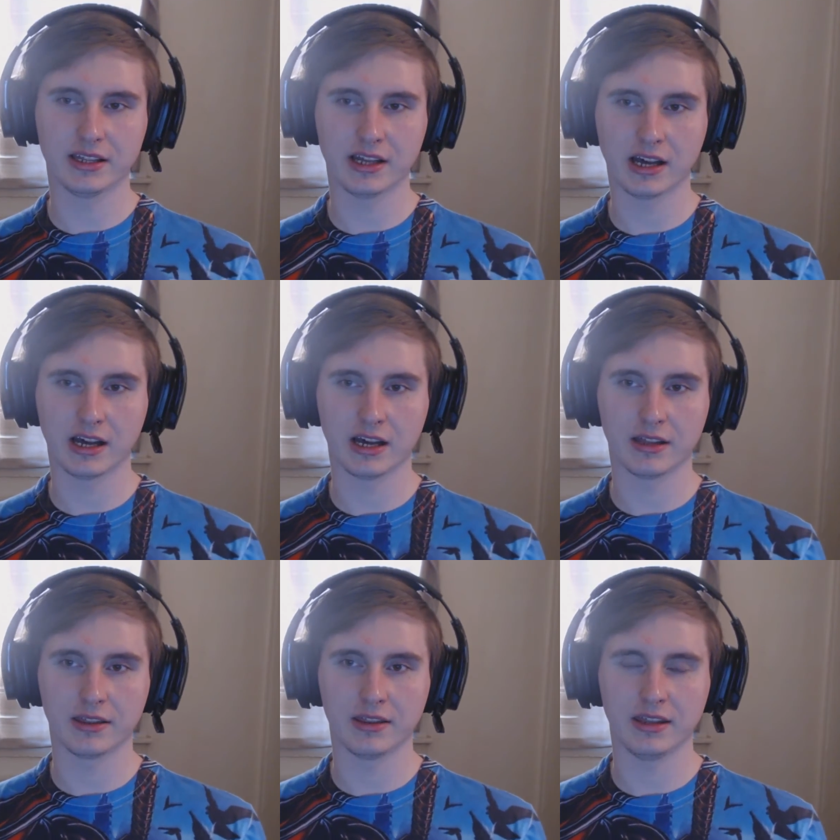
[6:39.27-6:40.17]

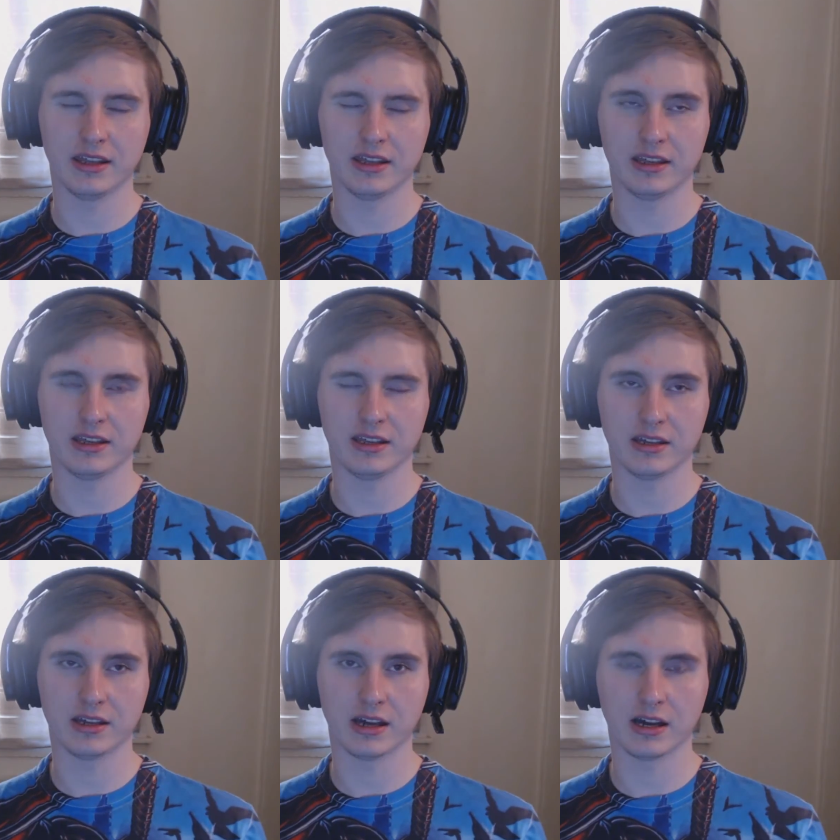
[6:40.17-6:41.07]

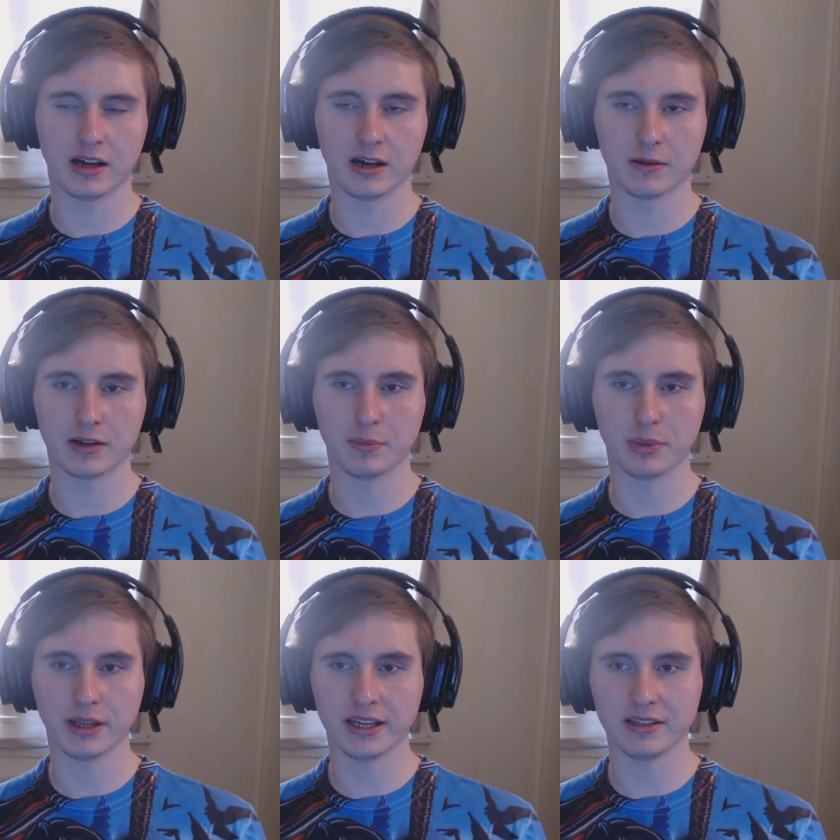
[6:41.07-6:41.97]
the
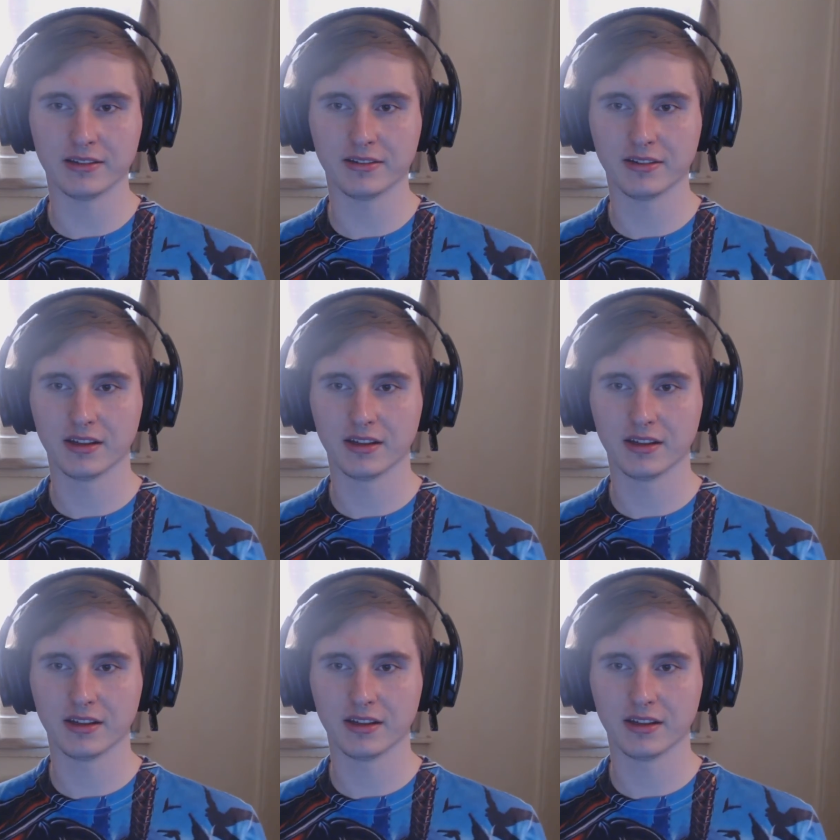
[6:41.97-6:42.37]
complaints